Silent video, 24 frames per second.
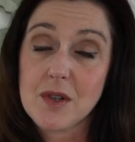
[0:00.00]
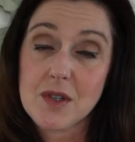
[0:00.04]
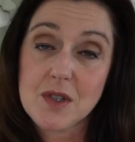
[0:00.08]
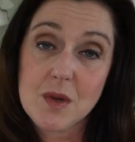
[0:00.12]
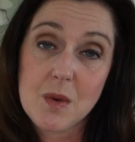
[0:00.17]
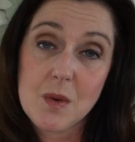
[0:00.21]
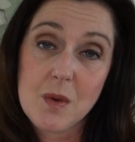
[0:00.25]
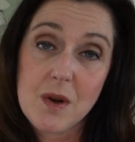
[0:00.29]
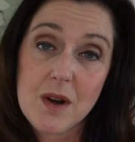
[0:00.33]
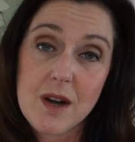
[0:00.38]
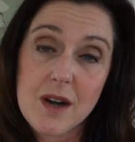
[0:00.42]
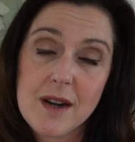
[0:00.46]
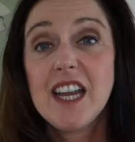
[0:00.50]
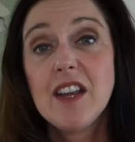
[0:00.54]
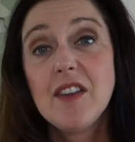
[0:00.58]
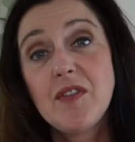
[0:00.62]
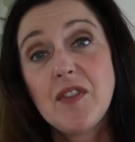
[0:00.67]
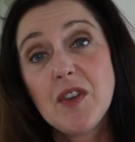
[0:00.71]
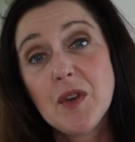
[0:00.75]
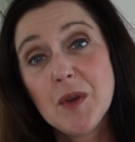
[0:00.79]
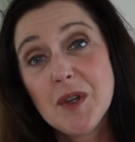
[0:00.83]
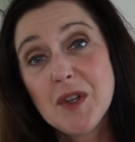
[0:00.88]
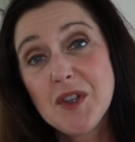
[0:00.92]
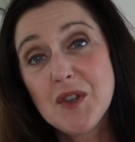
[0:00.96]
tour. If
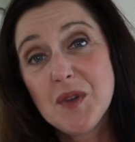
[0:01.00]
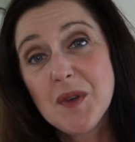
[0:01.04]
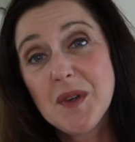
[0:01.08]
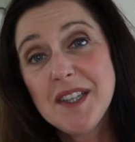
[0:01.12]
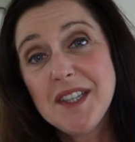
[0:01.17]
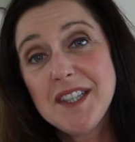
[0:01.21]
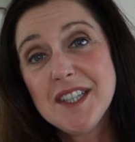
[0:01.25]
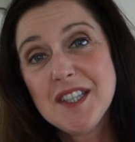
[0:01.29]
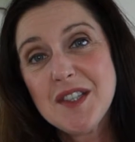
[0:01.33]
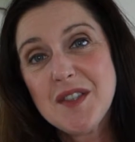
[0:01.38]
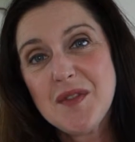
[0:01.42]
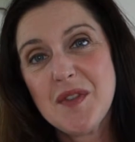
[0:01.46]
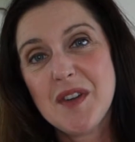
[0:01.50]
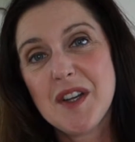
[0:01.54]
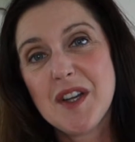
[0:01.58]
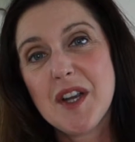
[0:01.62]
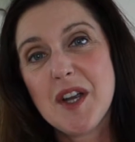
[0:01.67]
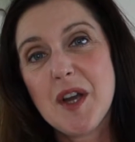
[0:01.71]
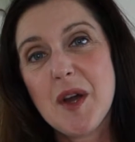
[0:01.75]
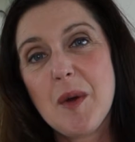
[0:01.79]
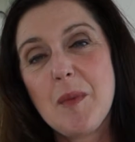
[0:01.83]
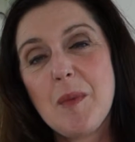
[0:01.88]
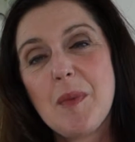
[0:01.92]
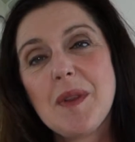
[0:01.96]
you enjoyed this
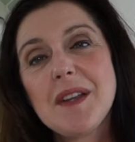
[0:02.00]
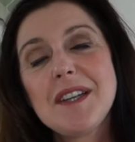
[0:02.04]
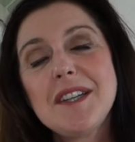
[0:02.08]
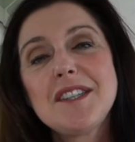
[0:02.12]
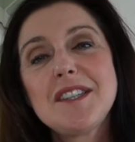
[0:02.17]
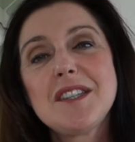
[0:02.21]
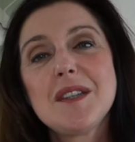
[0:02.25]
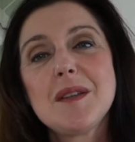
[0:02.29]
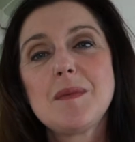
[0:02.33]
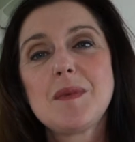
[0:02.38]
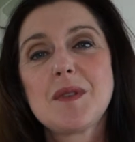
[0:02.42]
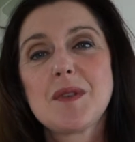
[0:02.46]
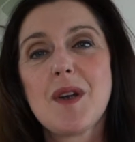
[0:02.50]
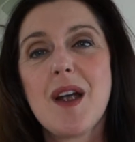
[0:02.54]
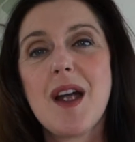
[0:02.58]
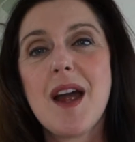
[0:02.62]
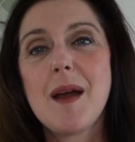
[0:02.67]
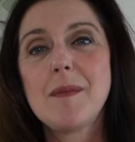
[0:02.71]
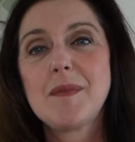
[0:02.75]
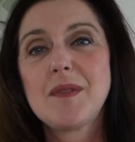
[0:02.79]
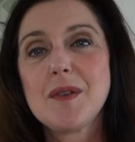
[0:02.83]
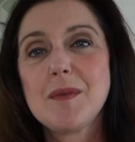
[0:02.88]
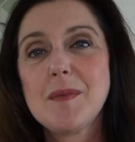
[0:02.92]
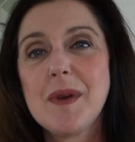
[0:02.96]
video, please
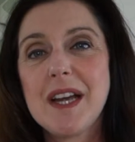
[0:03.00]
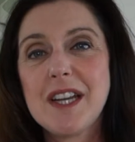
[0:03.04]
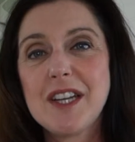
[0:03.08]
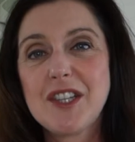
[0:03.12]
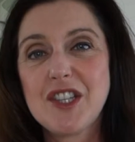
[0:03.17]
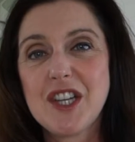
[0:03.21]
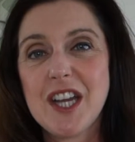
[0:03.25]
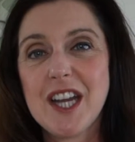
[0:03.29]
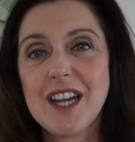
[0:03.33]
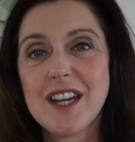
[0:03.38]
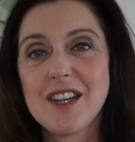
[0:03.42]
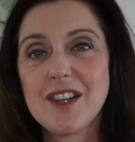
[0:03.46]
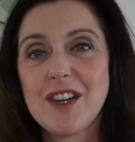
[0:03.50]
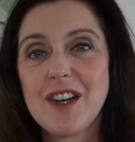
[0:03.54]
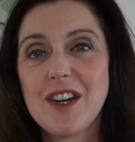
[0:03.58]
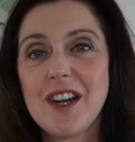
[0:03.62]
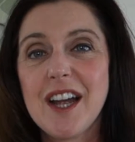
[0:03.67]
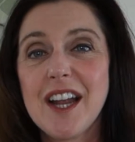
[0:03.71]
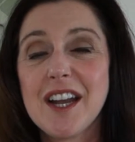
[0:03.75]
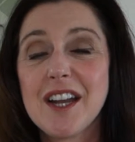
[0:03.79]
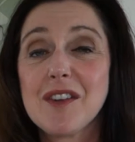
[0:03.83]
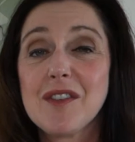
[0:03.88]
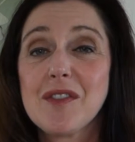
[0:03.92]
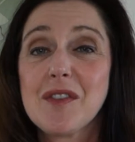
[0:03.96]
subscribe to my channel
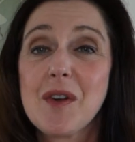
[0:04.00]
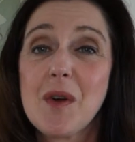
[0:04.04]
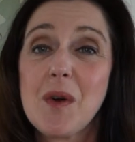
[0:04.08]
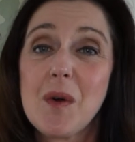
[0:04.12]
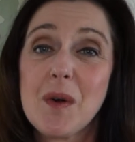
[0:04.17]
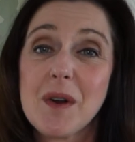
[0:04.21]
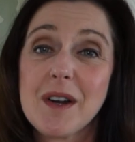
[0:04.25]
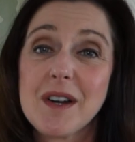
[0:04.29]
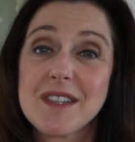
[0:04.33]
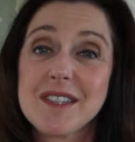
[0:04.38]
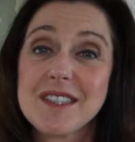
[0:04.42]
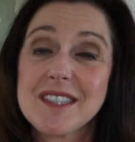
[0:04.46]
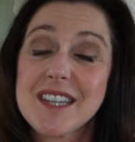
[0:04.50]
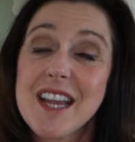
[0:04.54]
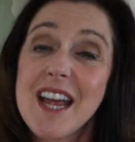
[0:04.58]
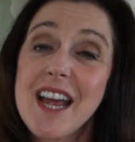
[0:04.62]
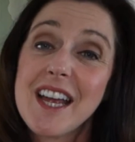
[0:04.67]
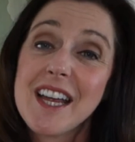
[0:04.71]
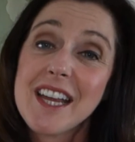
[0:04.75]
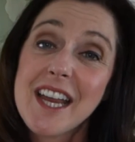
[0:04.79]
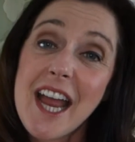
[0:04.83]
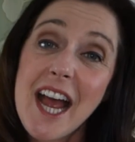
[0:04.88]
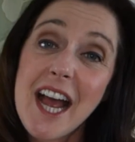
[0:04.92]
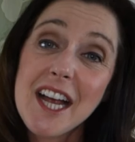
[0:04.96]
and of course,
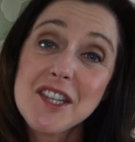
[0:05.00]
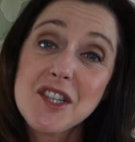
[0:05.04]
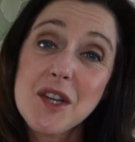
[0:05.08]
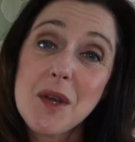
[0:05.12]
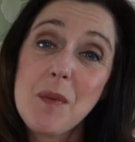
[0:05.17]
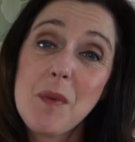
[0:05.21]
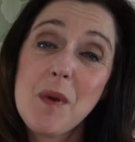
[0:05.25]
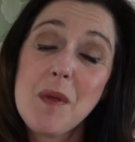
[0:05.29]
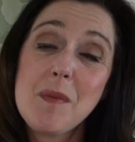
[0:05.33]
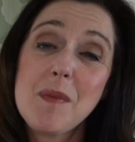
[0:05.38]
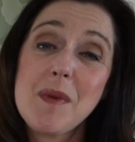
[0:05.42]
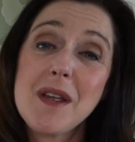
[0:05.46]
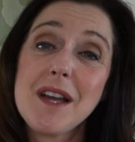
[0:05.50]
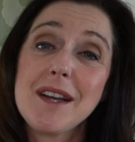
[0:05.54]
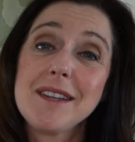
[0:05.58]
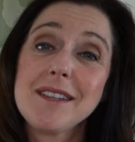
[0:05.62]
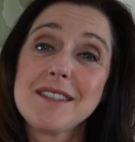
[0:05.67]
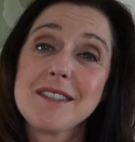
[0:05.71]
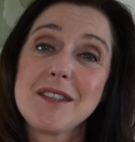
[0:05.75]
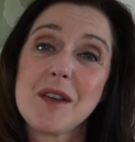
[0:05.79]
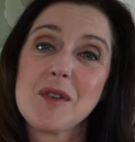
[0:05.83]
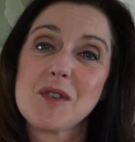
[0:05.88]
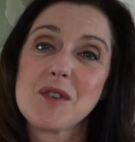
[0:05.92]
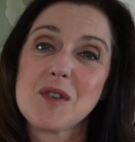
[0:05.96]
catch up with me on
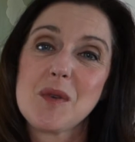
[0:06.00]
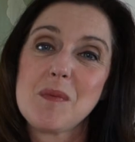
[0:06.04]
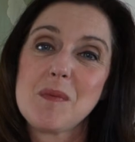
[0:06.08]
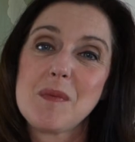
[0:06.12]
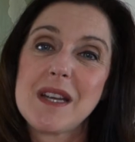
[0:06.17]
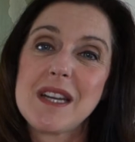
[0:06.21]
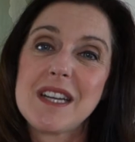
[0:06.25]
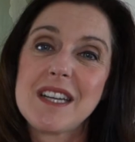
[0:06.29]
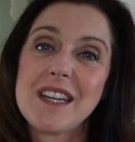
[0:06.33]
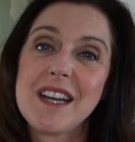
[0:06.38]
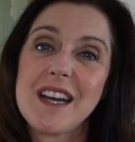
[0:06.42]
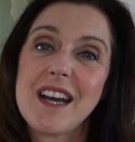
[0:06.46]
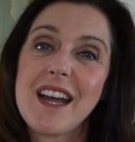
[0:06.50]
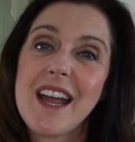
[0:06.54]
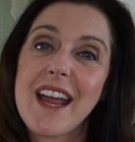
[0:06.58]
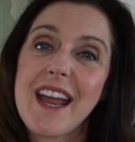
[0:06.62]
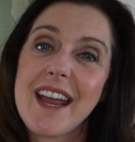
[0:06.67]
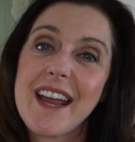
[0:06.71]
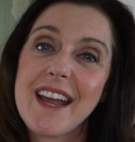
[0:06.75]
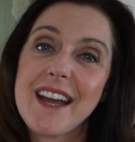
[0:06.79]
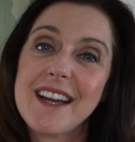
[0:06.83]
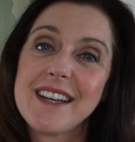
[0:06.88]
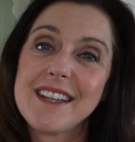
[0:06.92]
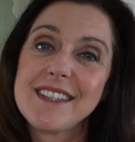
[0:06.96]
social media,
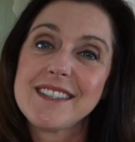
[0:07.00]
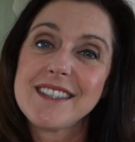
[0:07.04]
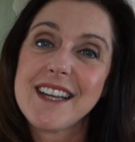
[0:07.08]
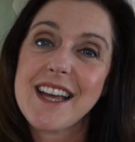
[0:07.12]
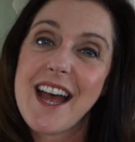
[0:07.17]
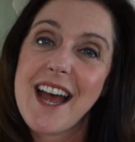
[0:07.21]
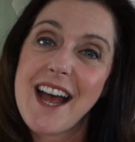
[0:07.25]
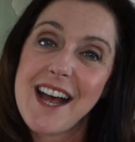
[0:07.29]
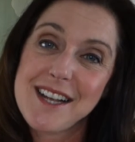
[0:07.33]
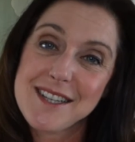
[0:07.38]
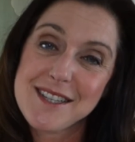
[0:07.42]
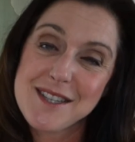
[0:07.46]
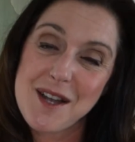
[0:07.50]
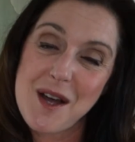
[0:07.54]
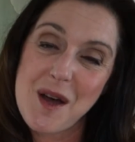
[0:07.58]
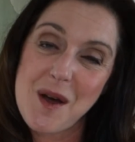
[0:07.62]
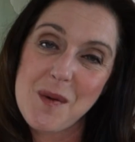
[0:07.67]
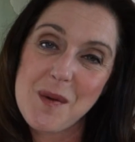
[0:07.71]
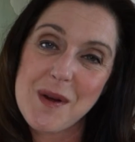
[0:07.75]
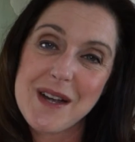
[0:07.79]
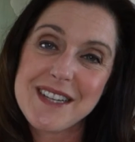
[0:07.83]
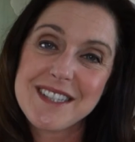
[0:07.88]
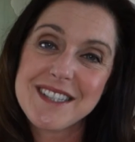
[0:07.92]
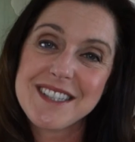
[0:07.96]
and as
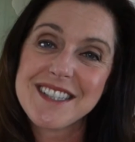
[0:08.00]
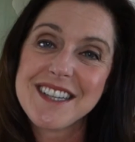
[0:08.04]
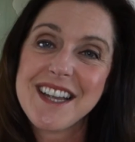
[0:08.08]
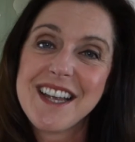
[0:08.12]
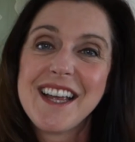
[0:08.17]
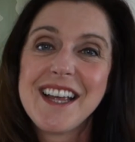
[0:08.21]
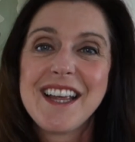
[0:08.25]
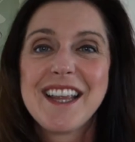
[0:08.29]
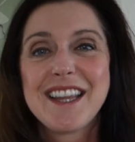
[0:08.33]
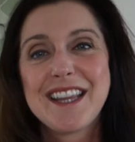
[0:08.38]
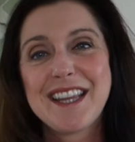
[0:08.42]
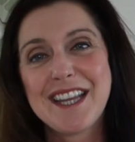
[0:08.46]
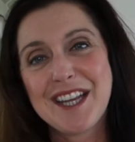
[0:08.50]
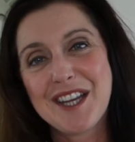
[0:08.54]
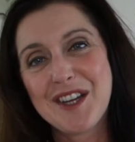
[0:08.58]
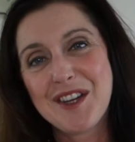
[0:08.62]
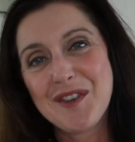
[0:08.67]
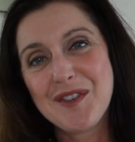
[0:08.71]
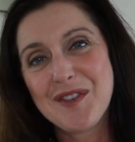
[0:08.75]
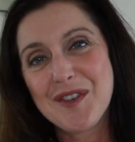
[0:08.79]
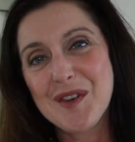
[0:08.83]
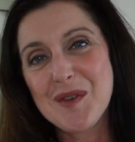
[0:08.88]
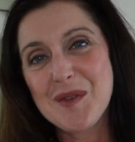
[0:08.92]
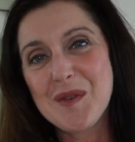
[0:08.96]
always, thank you for